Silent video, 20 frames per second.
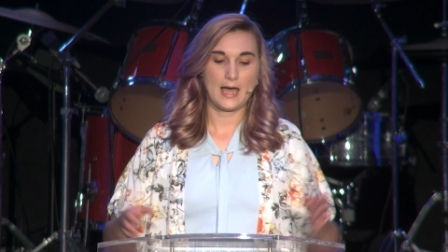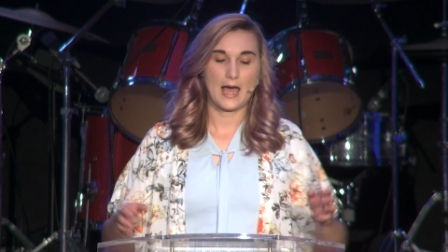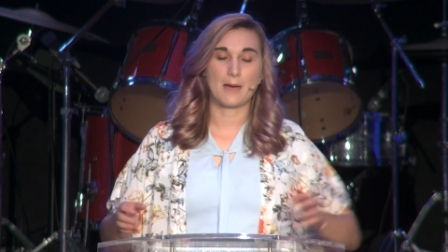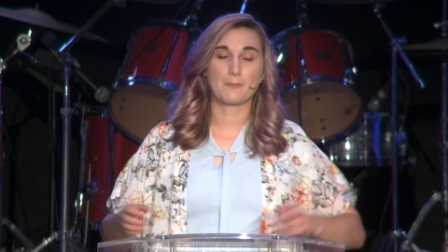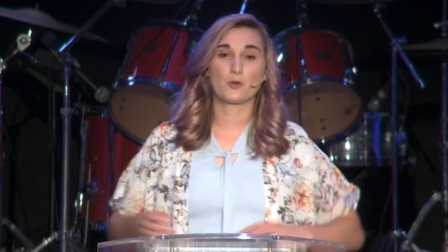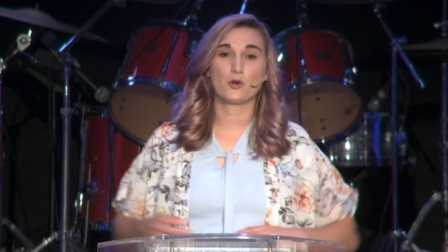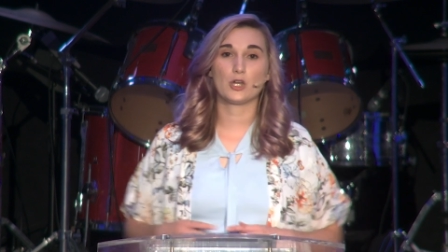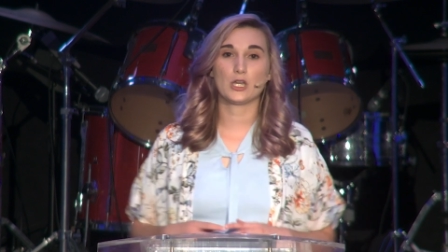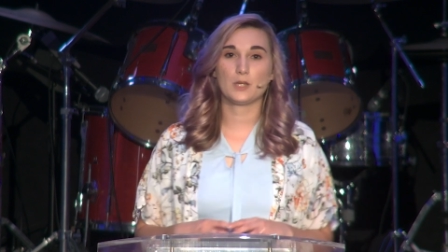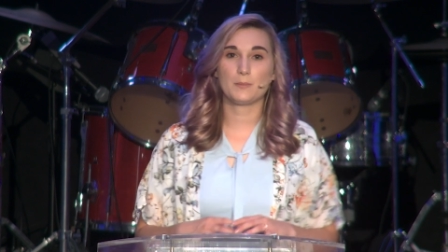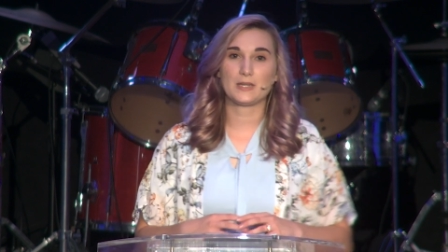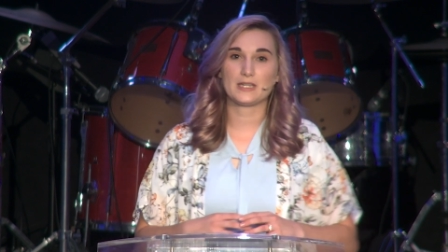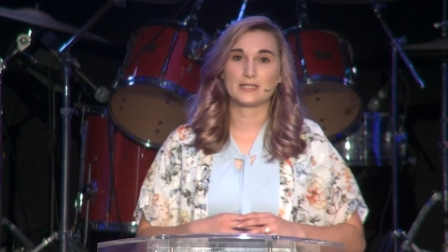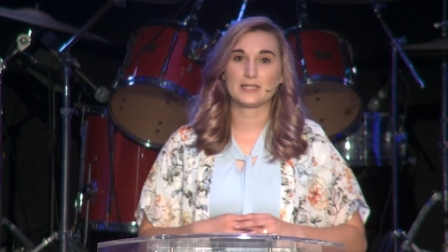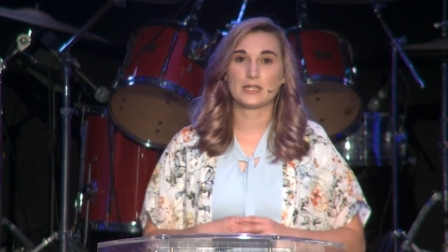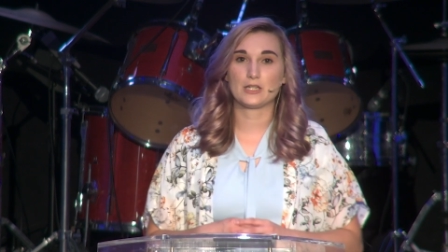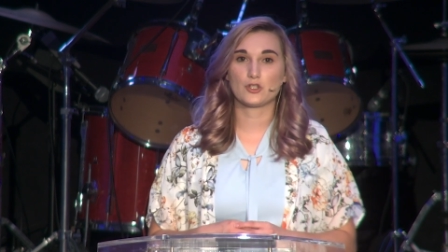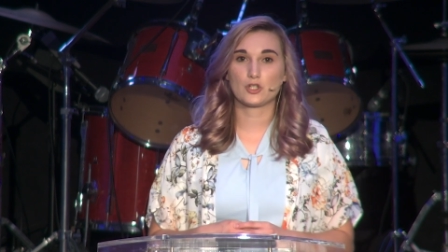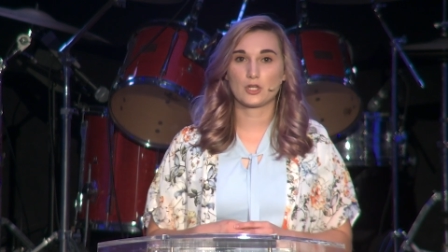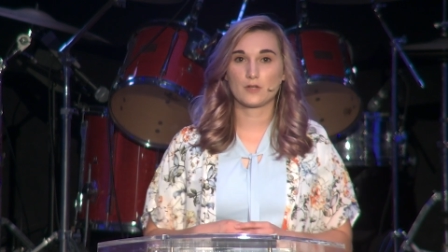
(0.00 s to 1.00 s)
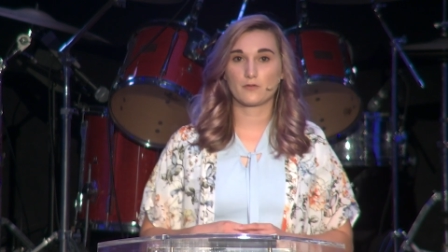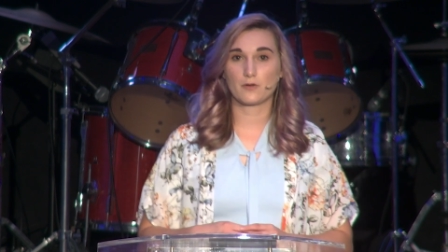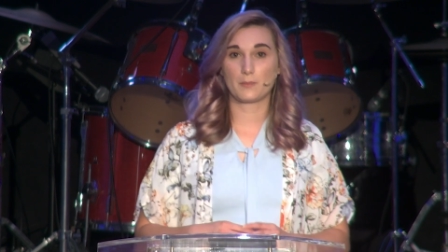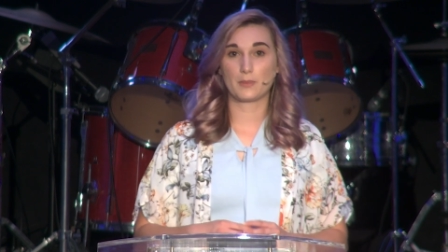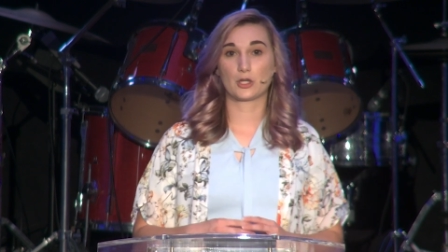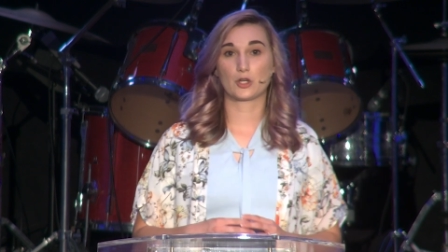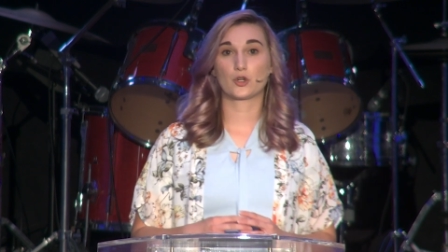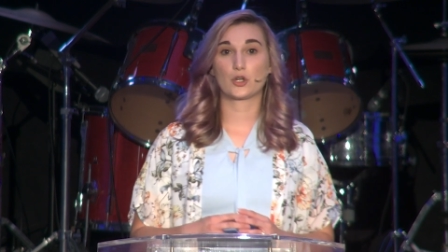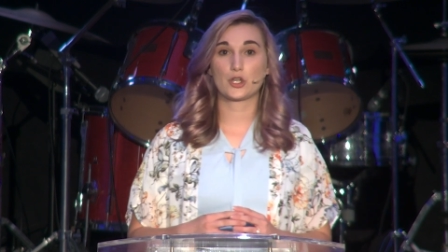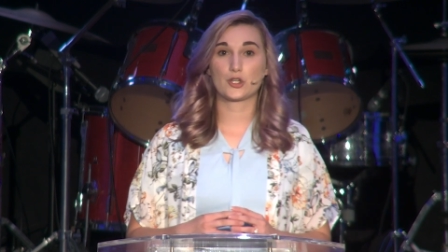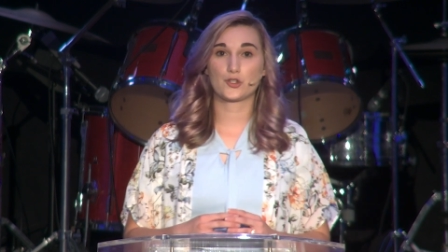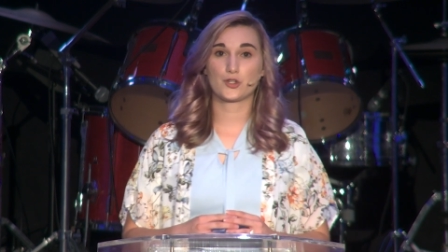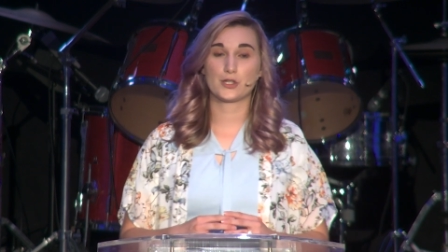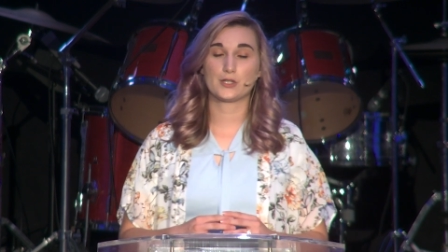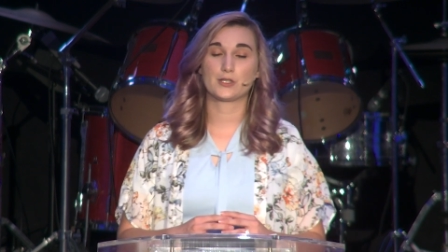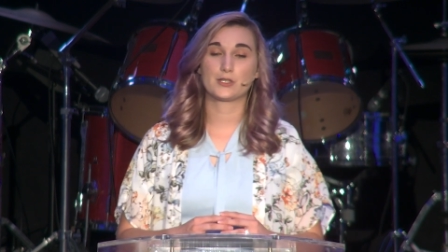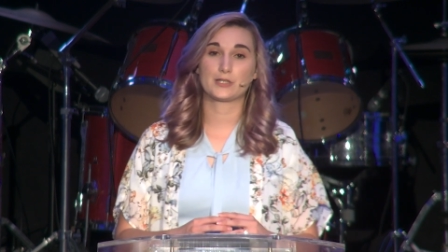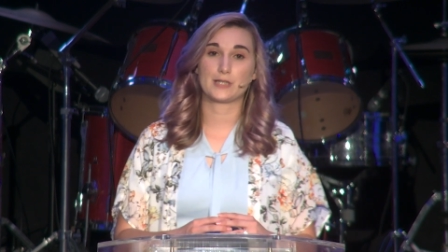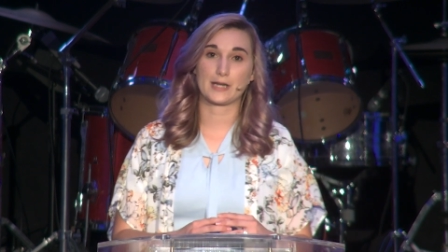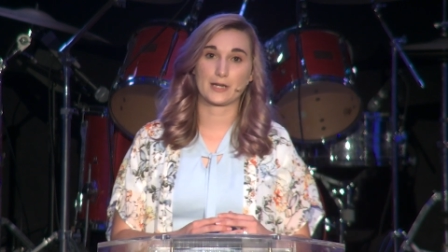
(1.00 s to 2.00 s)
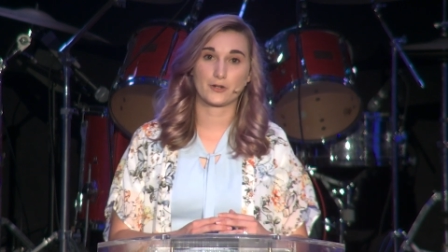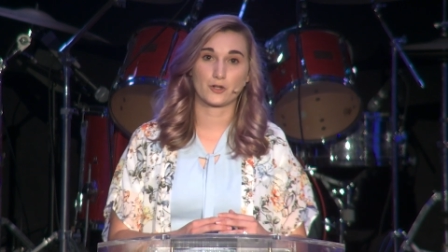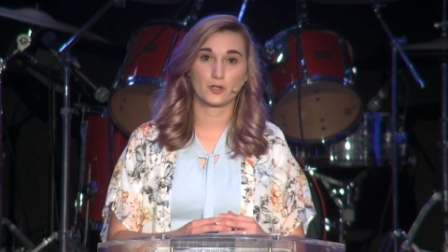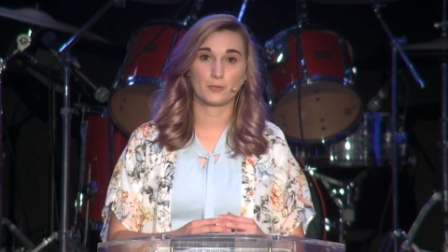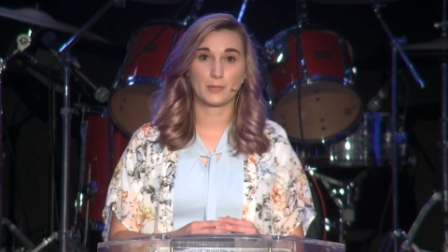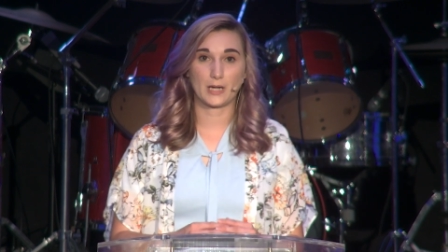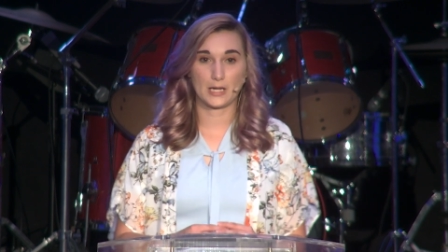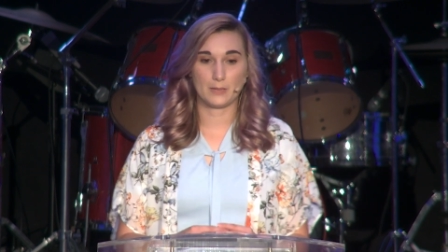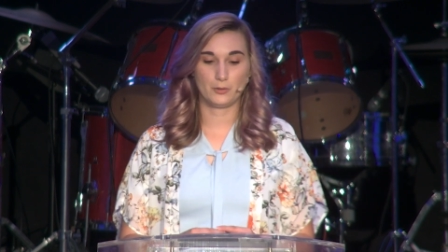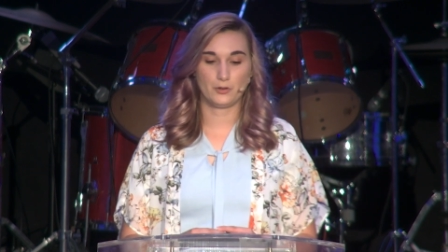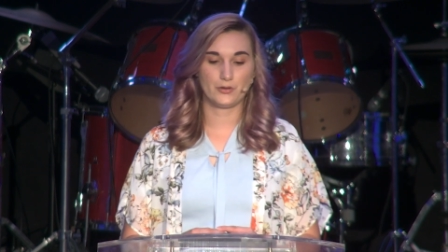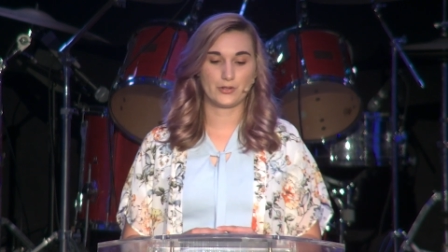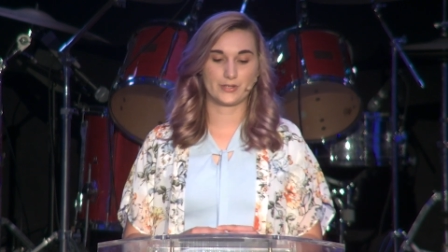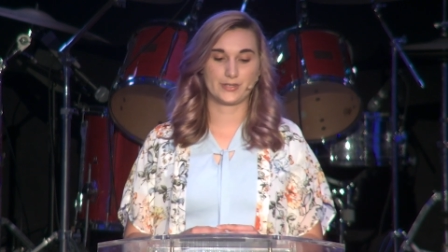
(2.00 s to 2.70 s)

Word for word: I'm going to be teaching from the Christian Standard Bible,